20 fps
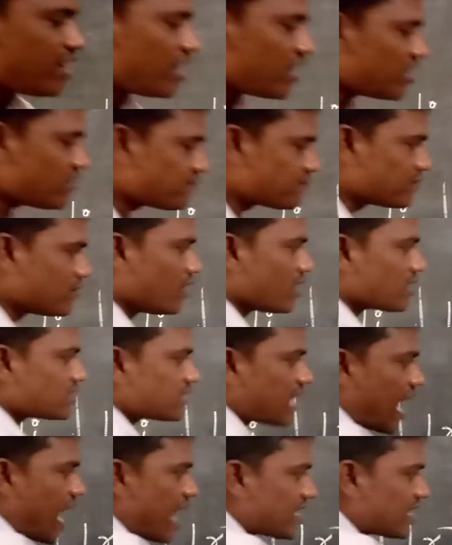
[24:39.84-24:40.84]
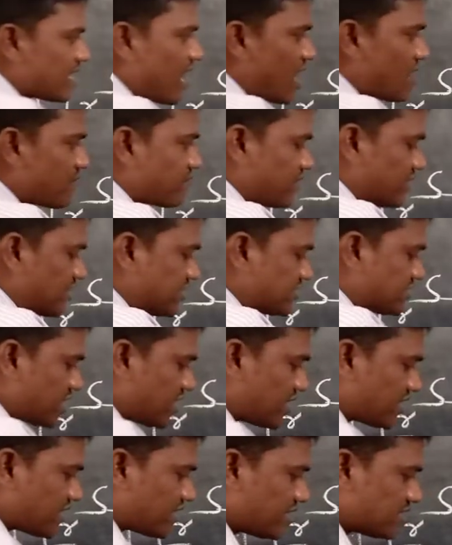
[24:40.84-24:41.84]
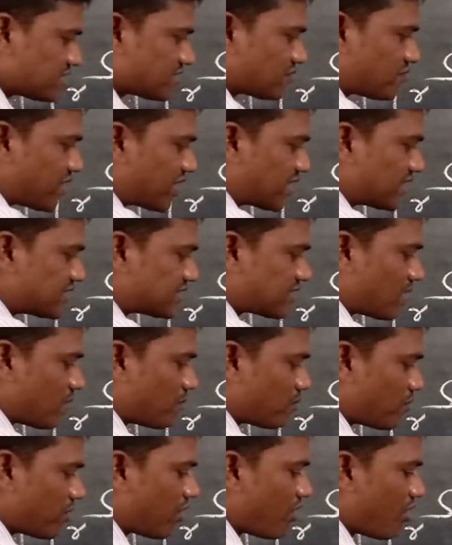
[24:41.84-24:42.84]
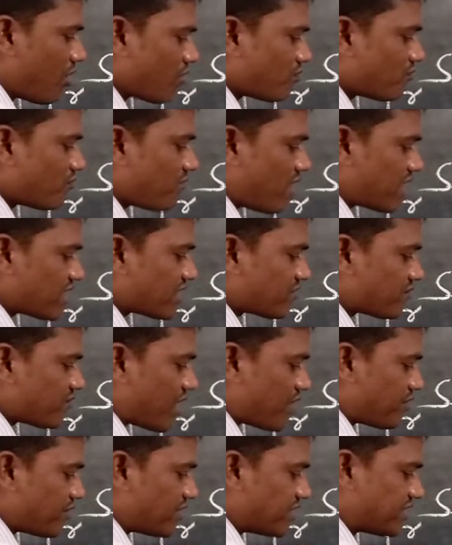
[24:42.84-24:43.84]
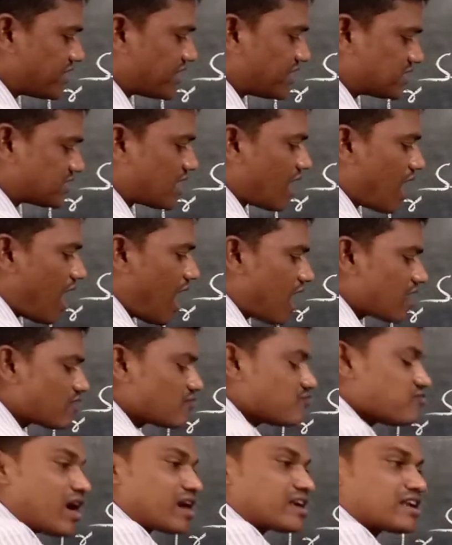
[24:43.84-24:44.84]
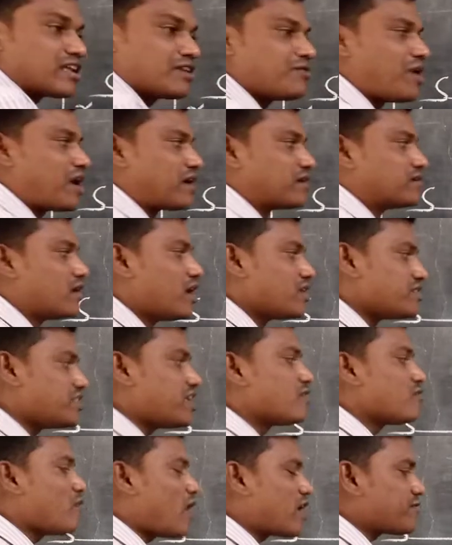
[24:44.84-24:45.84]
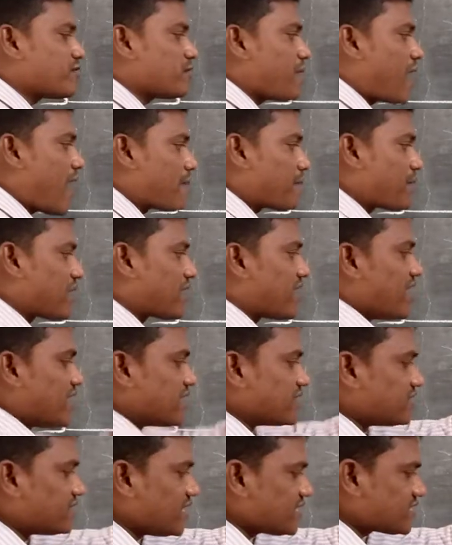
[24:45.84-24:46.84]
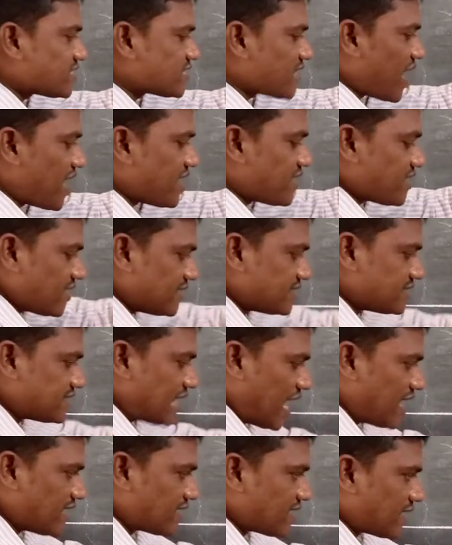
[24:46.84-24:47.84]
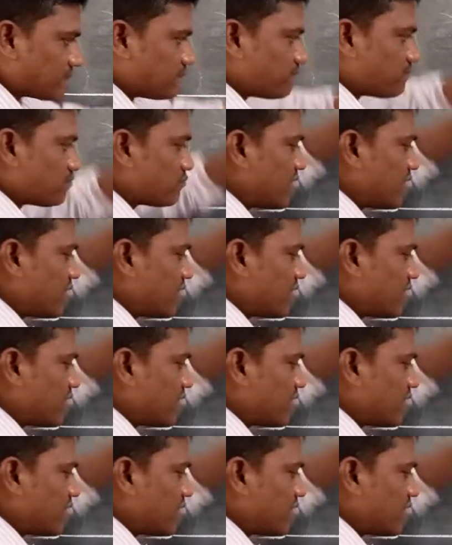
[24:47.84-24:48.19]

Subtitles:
If the angle of incident is, for example, 45 degrees or 41, then what will be happen? This light is enter.